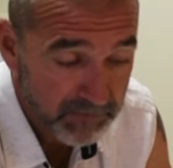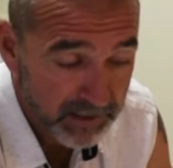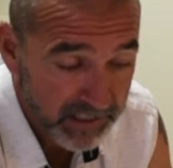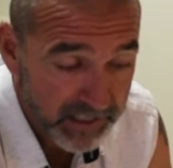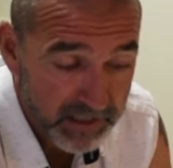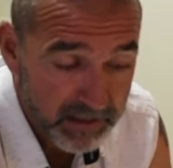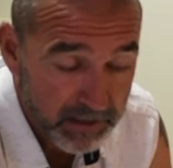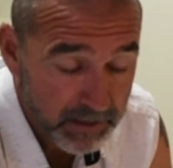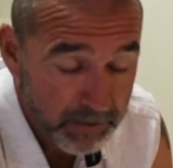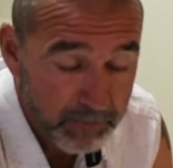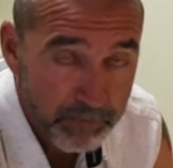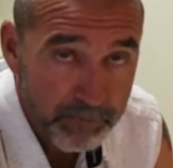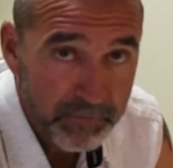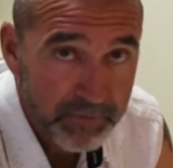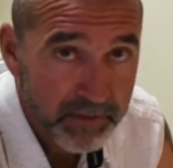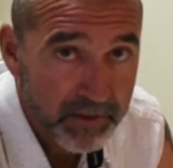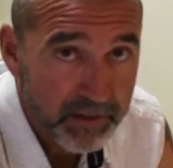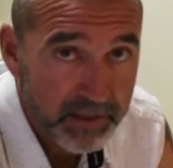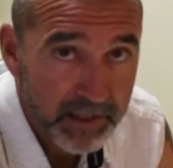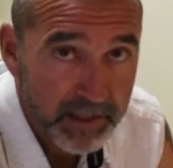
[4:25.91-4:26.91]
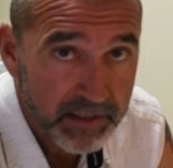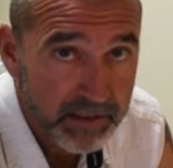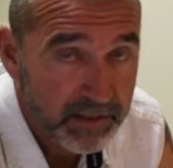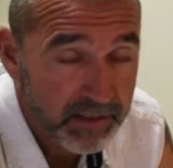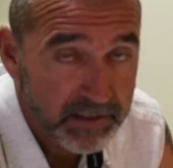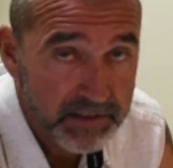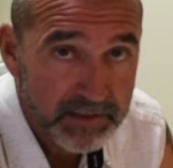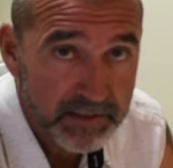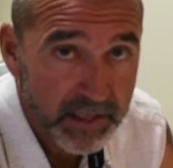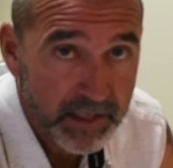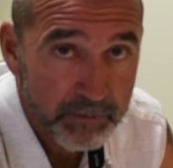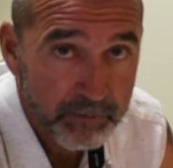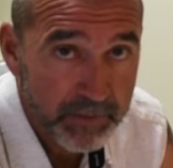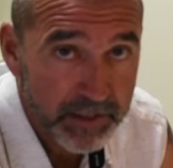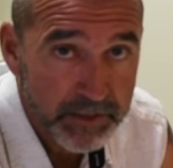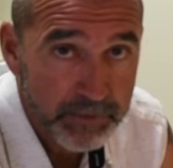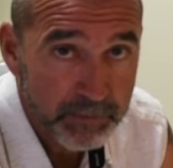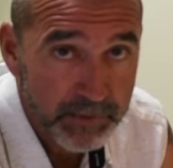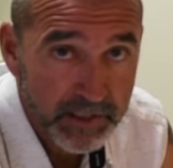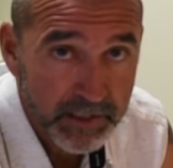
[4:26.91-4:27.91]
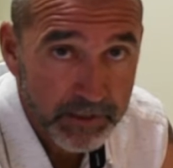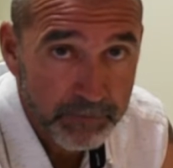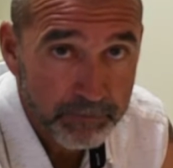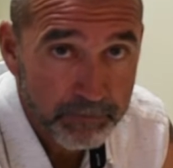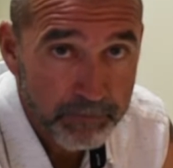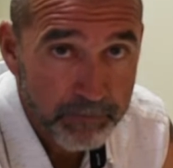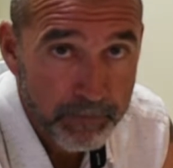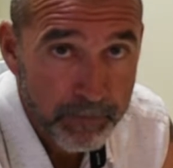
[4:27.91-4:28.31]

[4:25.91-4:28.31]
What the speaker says: eat them, it does not mess me up.